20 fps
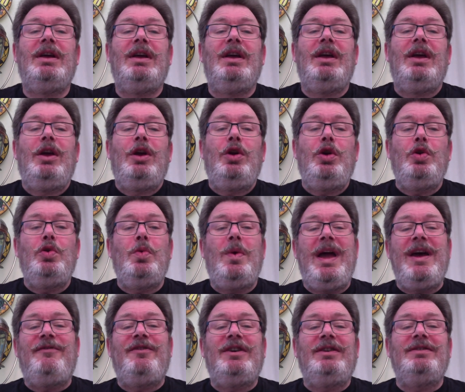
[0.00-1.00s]

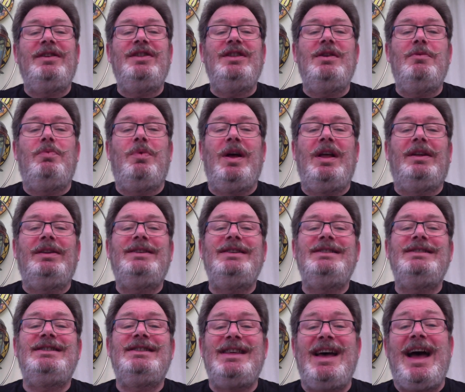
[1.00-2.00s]
"Whoever in the world
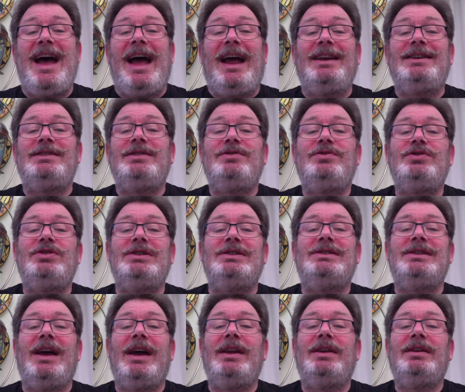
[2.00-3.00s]
is that?" she
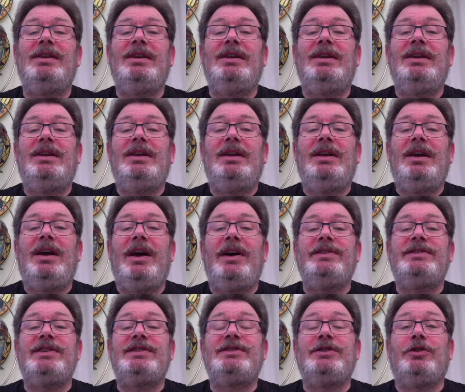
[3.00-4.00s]
said, as
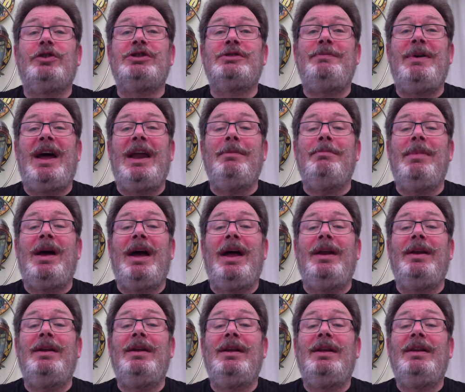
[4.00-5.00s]
the Saucepan
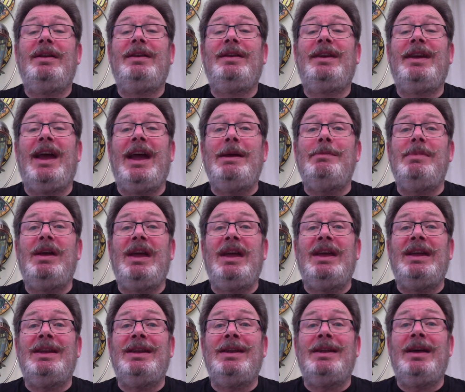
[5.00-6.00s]
Man came
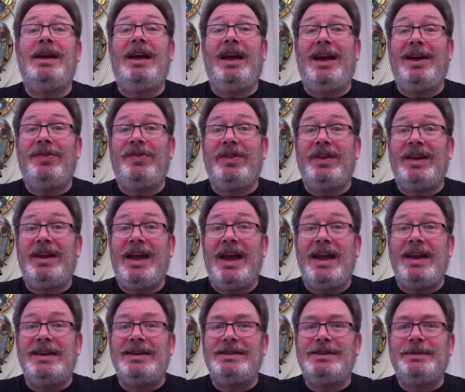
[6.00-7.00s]
in at the
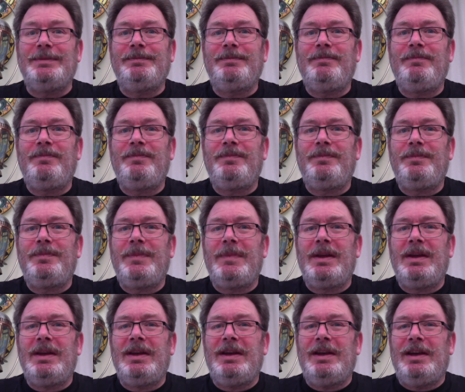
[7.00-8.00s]
gate.
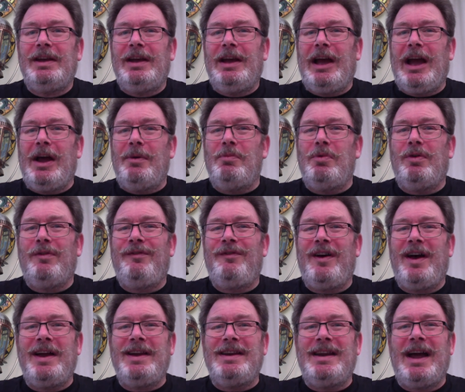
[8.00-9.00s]
And we'll
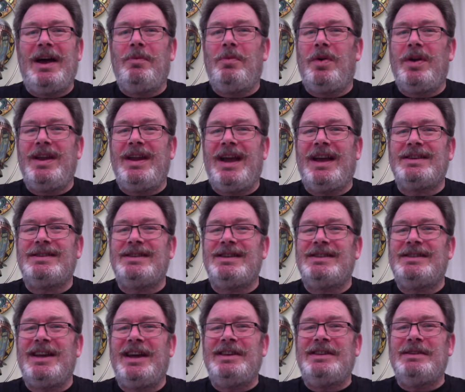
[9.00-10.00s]
find out what he has to
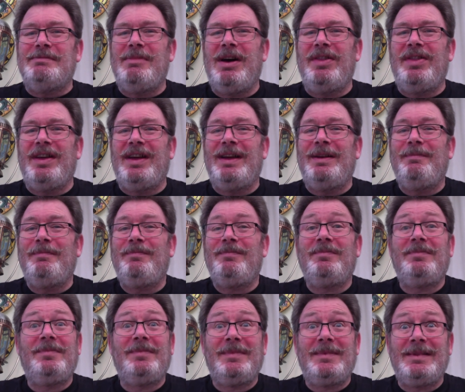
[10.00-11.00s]
say to Mother
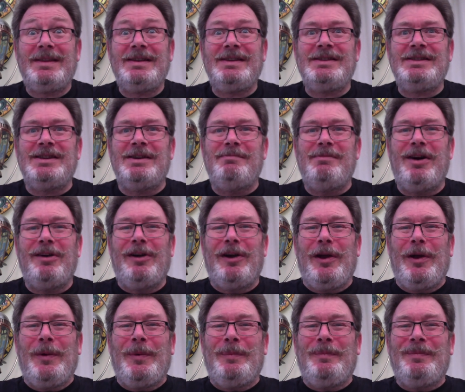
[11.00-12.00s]

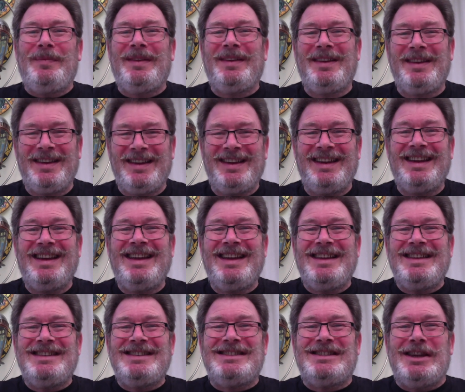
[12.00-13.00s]
tomorrow.
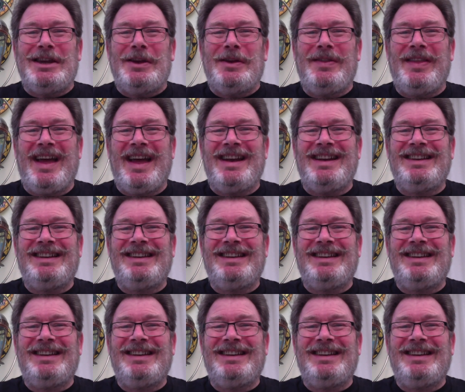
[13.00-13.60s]
See you then.